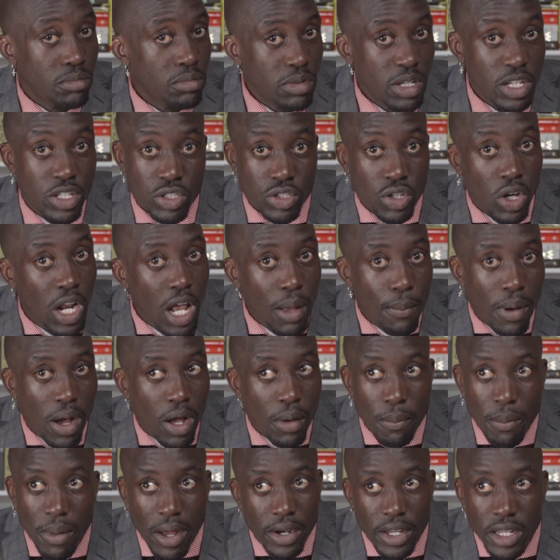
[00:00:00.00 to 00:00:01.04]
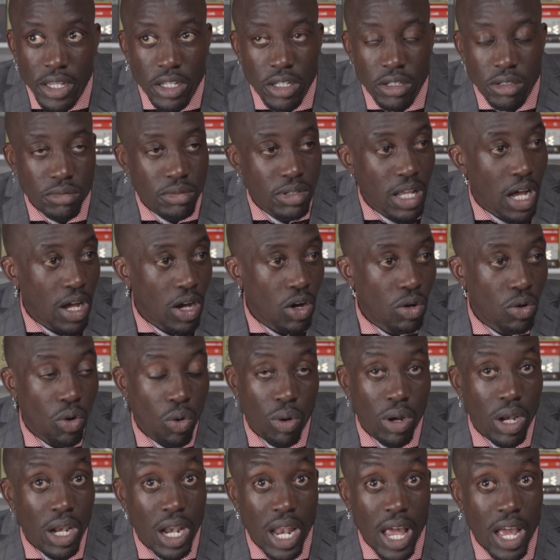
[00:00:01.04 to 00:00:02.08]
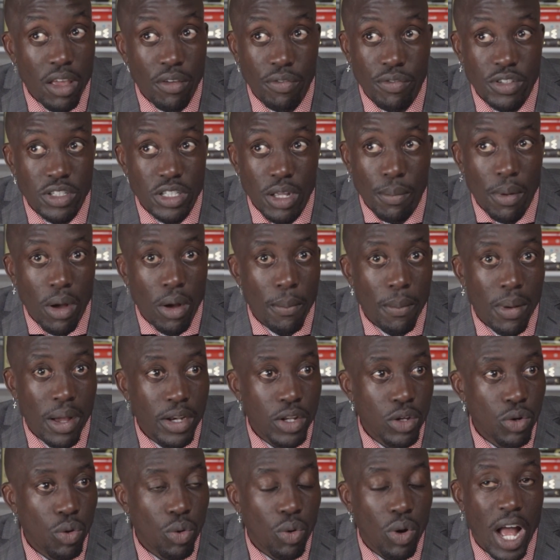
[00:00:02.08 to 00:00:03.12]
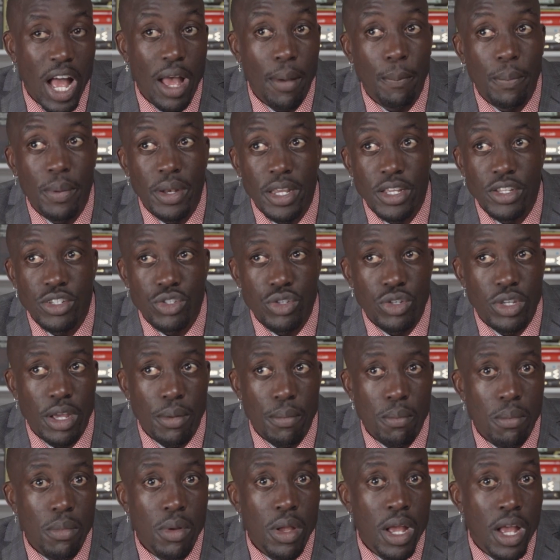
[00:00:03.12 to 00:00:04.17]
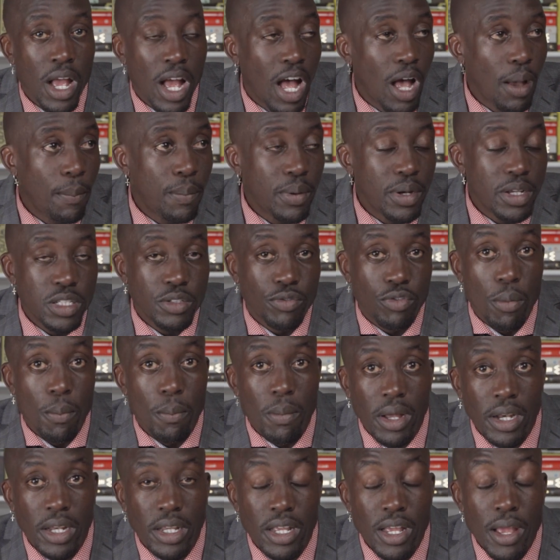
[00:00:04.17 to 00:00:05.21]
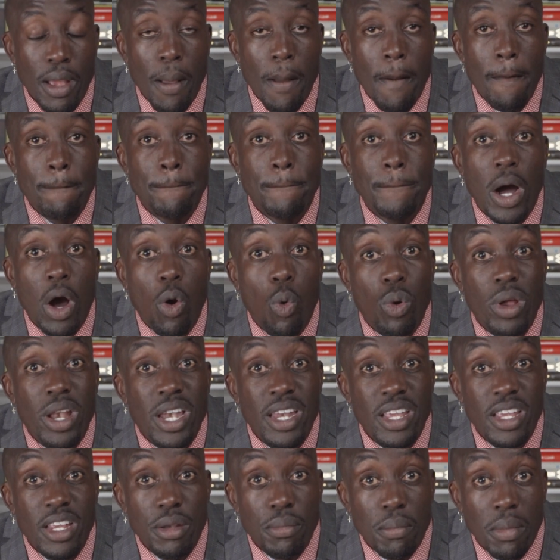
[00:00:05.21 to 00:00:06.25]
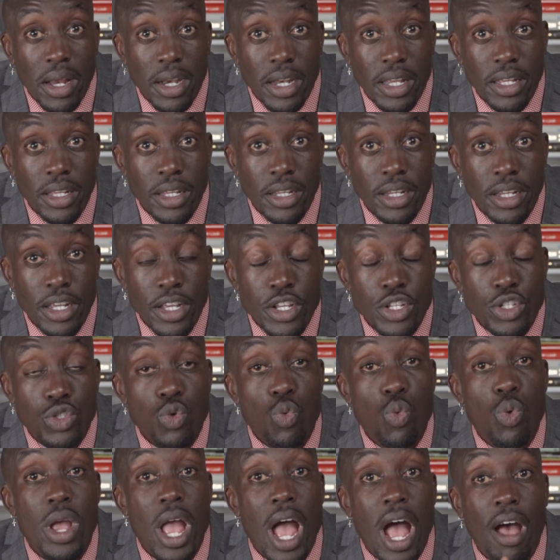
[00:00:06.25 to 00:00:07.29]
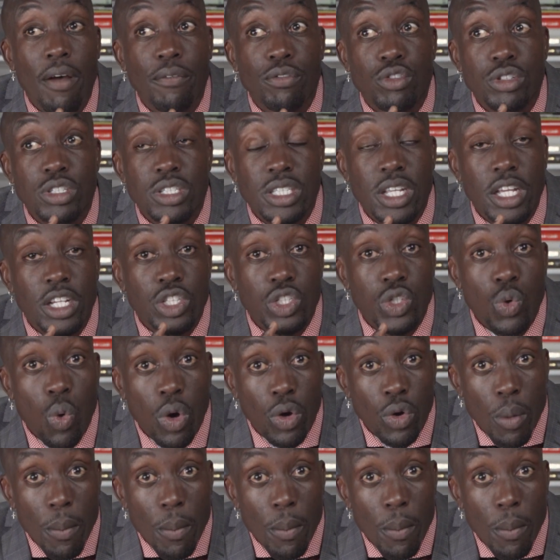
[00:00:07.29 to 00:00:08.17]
it's not about money. The whole life is about money or happiness. You get happiness from money, but we need money. So we have to stay tuned